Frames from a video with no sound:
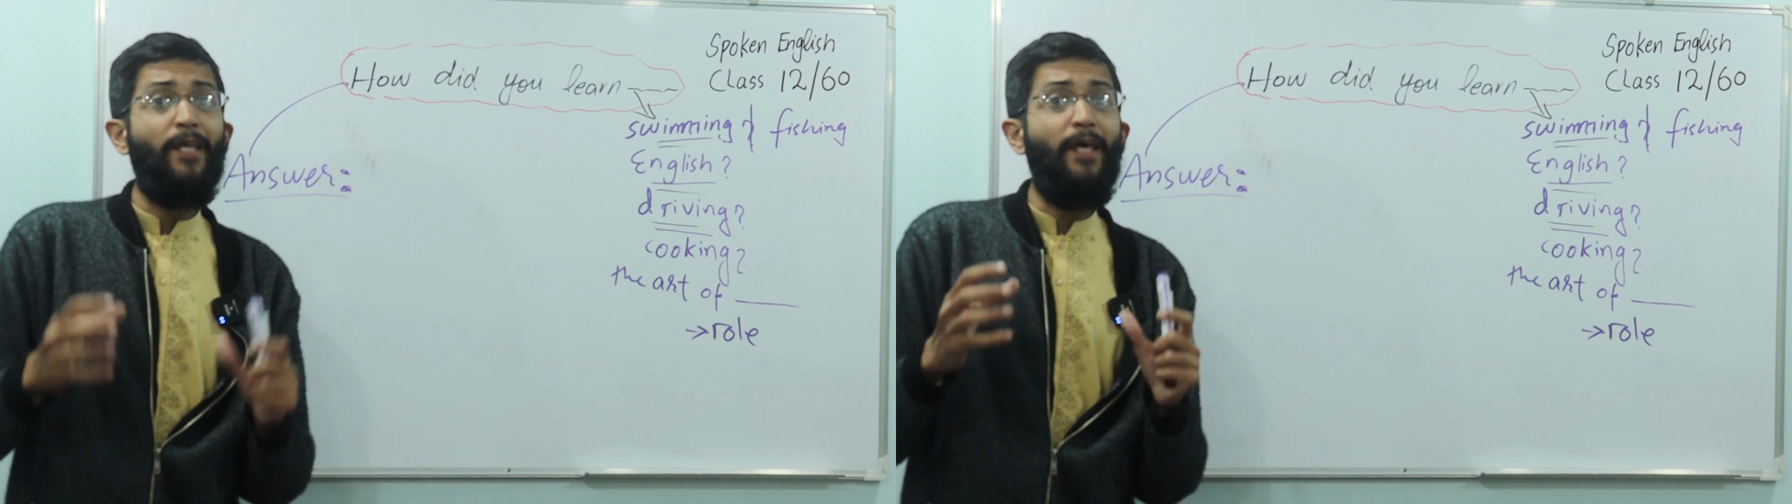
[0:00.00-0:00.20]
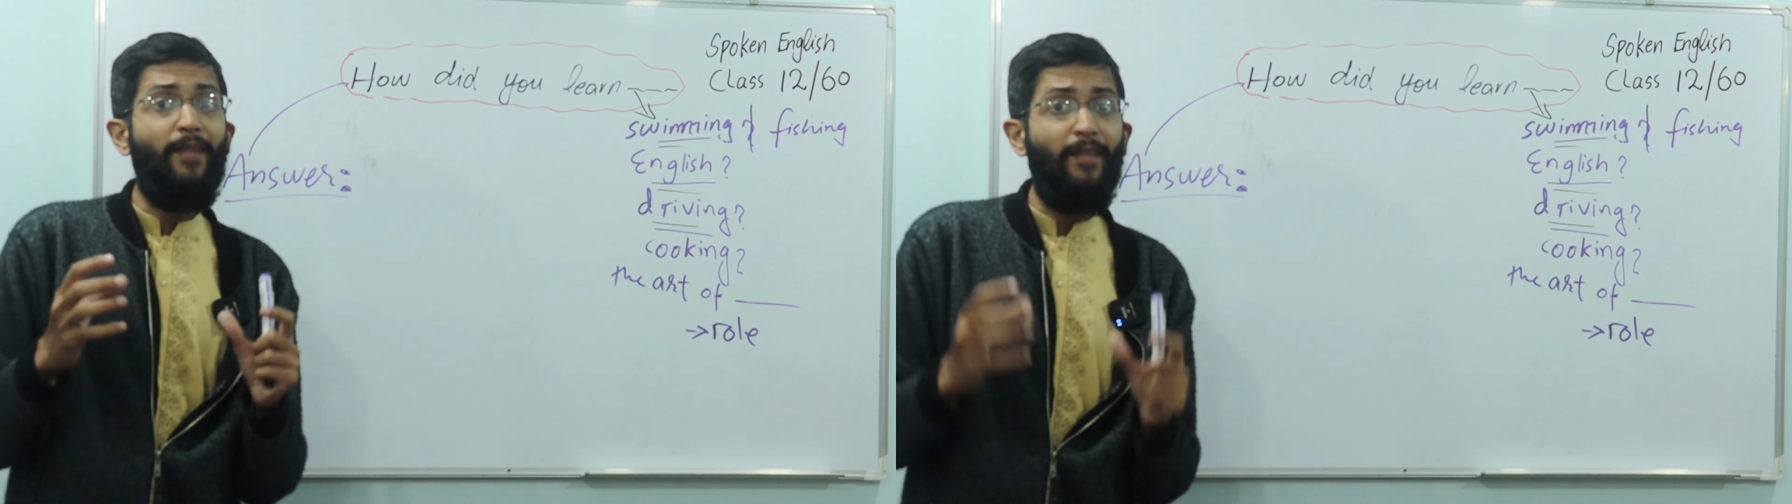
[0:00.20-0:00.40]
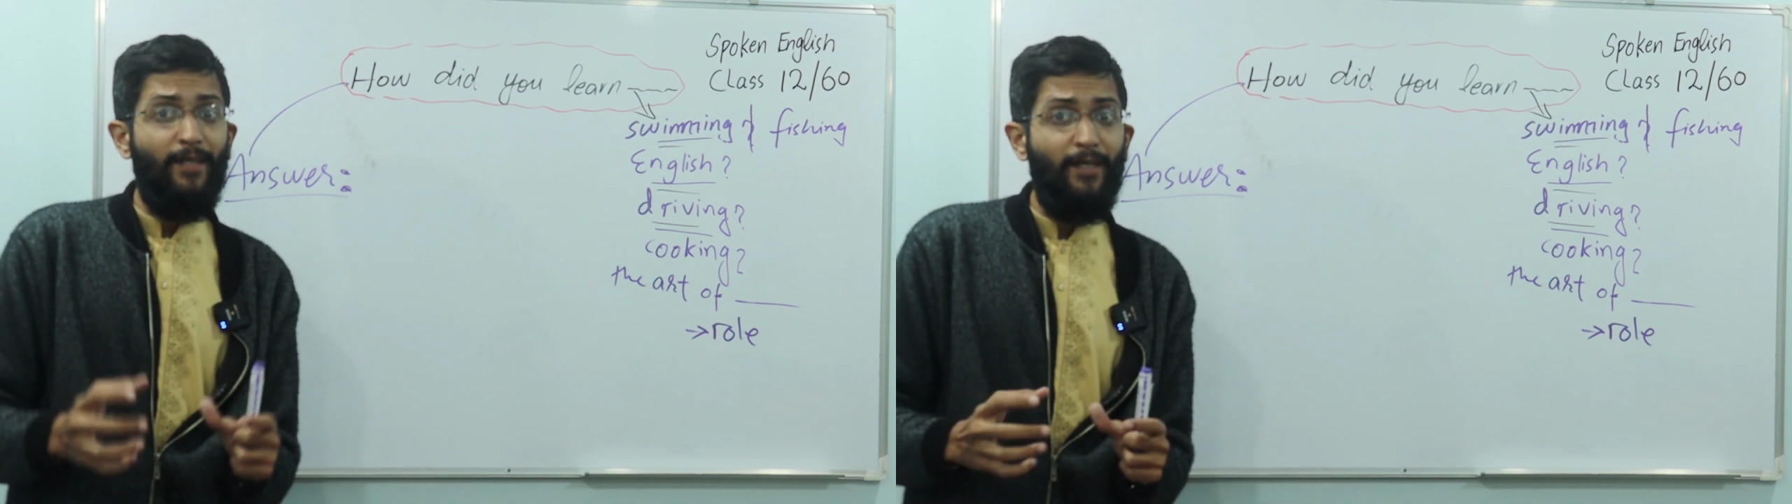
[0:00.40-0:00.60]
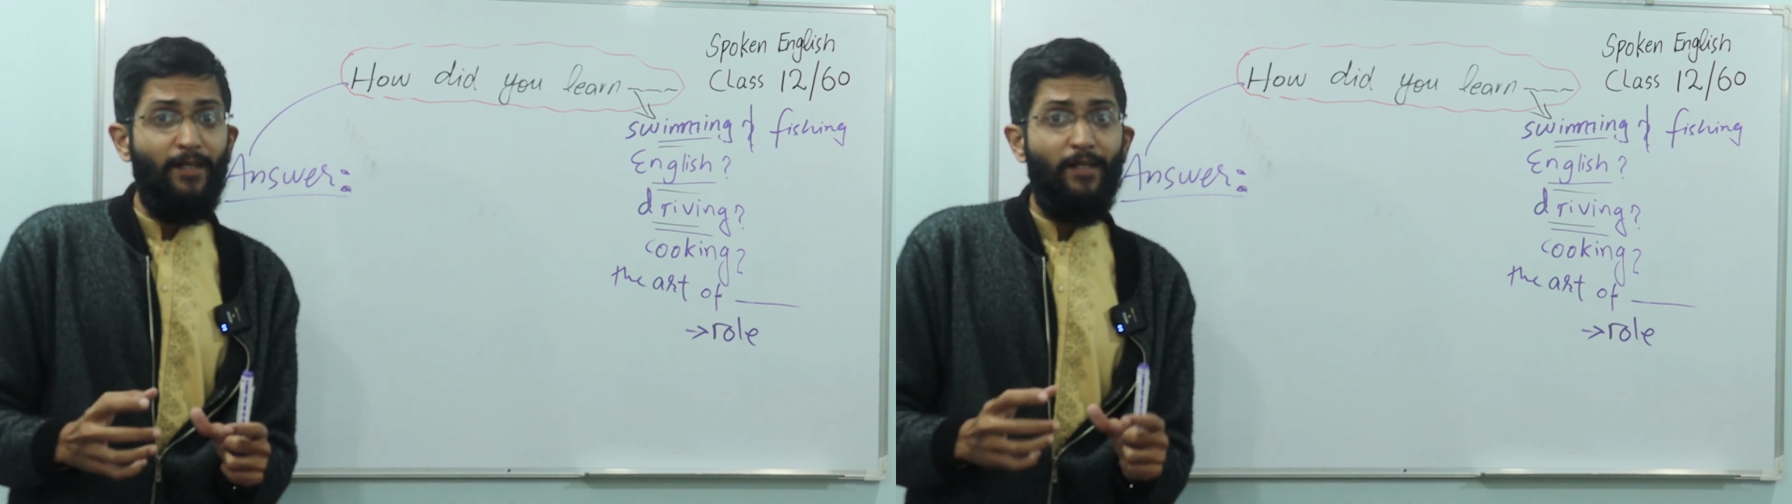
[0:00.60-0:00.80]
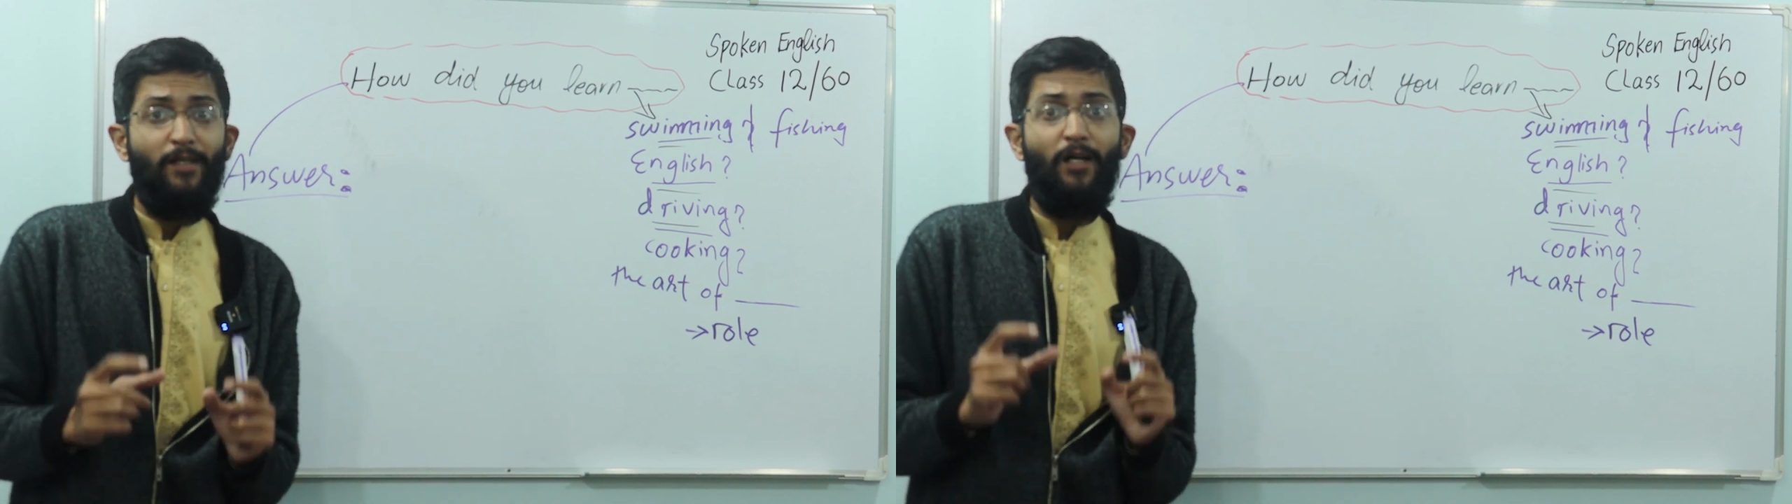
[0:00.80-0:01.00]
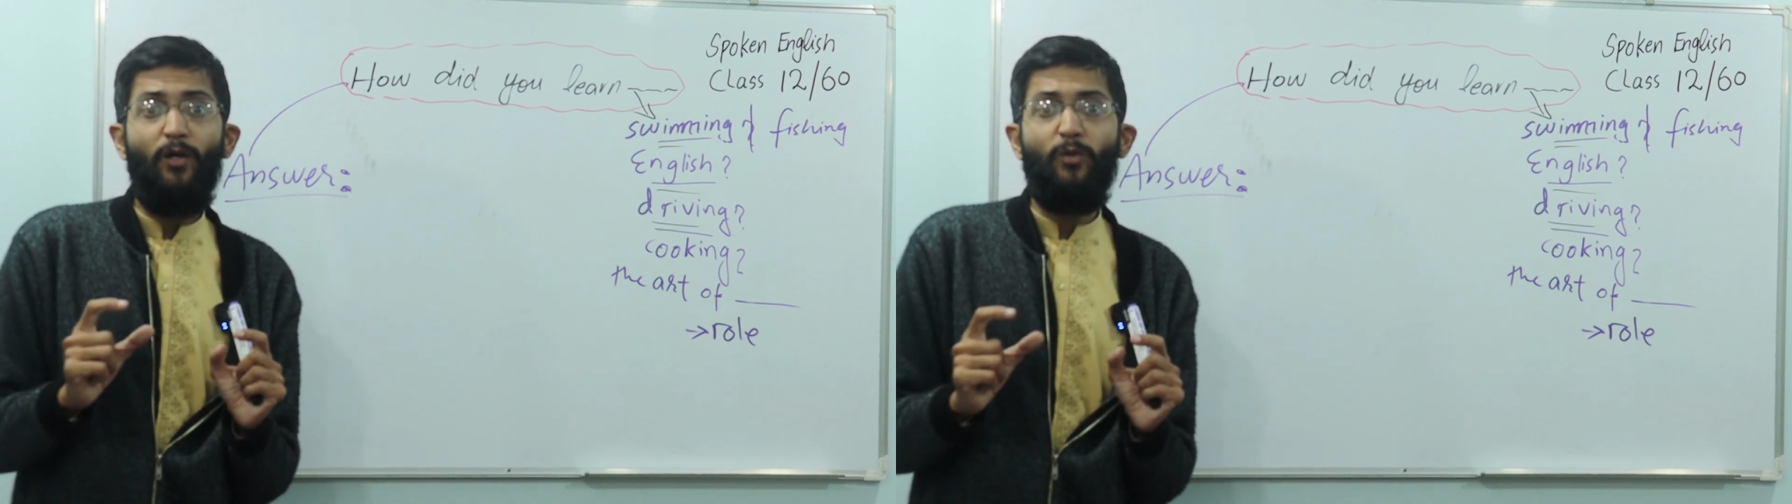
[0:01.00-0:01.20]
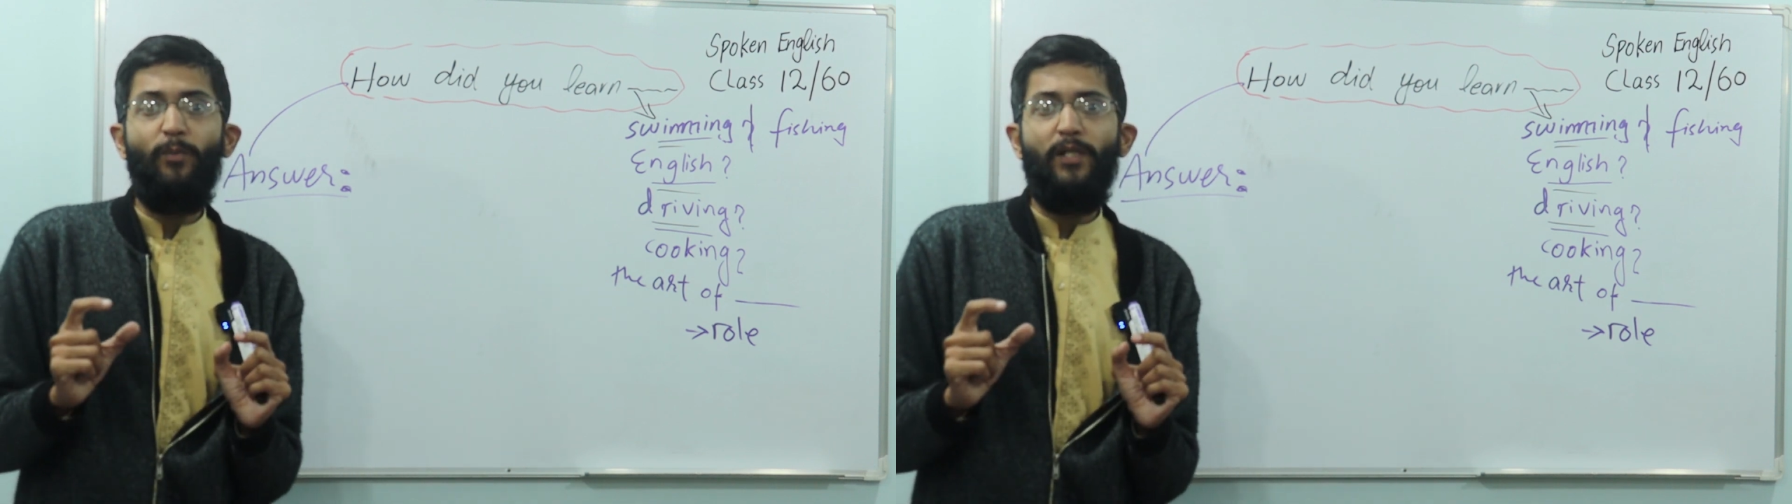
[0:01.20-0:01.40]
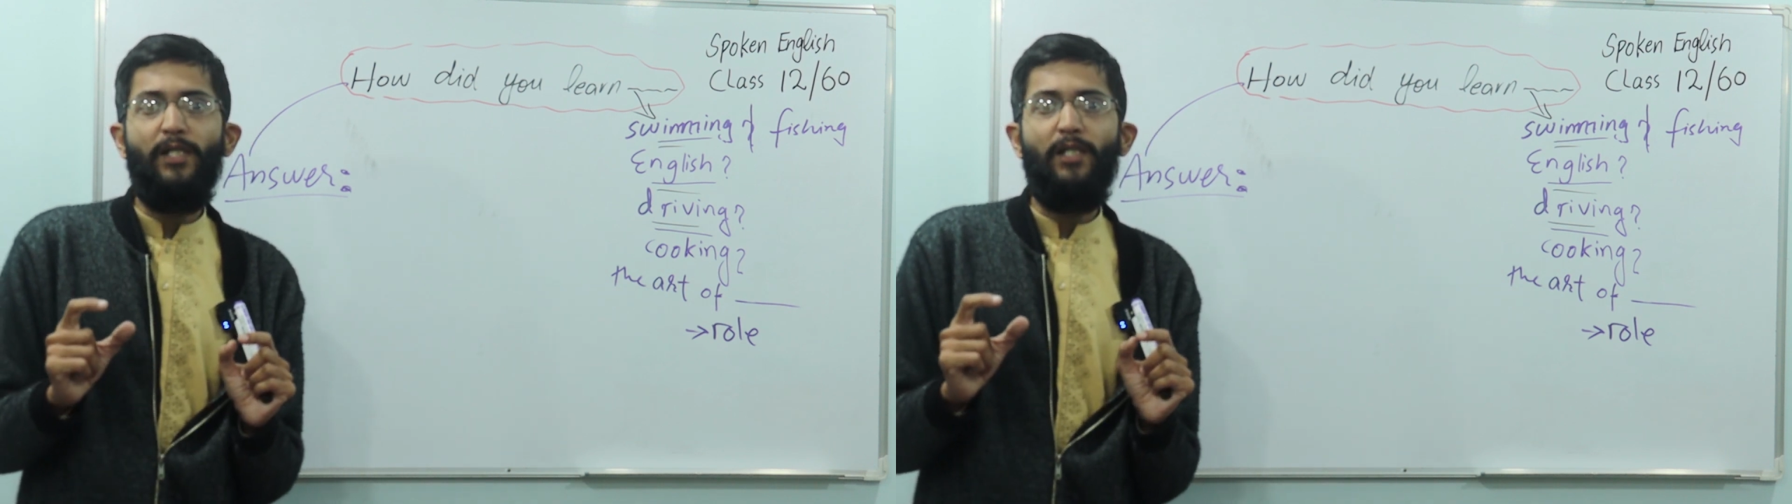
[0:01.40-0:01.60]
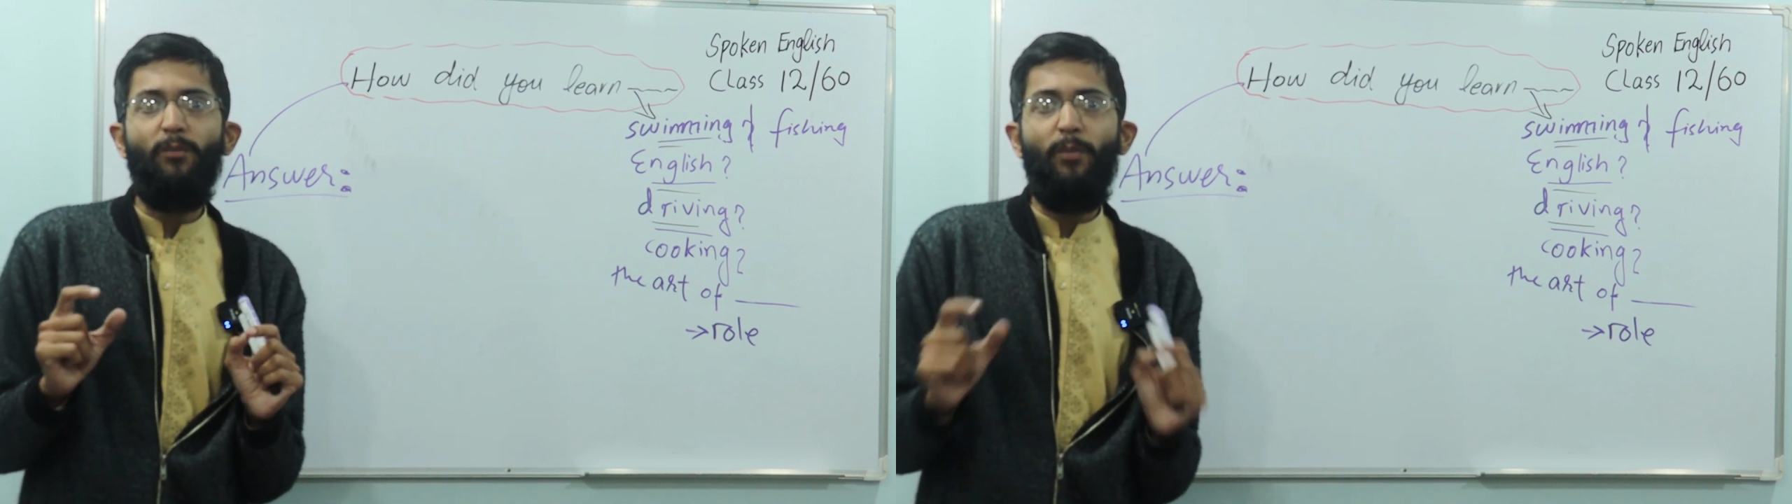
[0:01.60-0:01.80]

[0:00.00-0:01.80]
and then how to maintain the